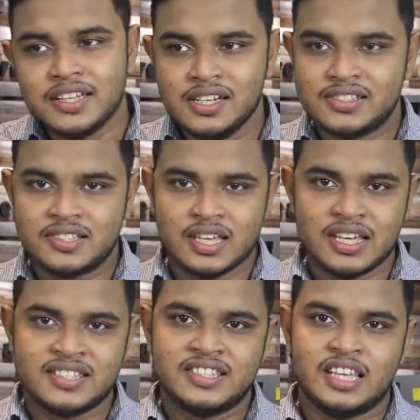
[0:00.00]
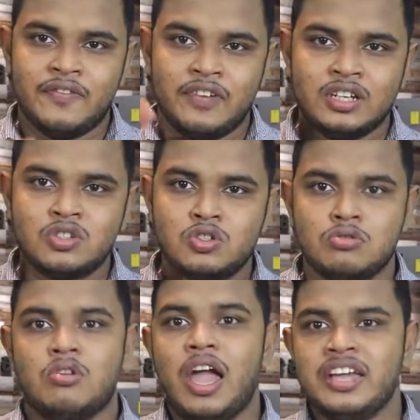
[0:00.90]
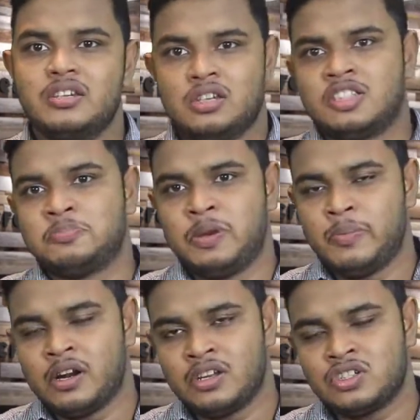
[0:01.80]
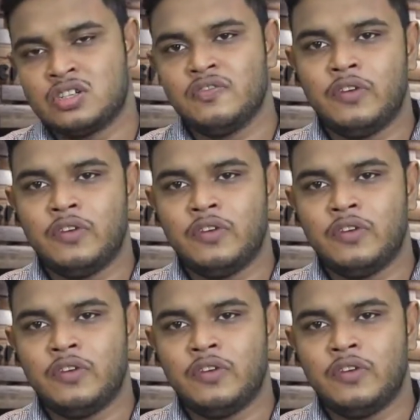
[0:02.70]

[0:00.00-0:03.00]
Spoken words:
It's a 7 to 8 years preparation.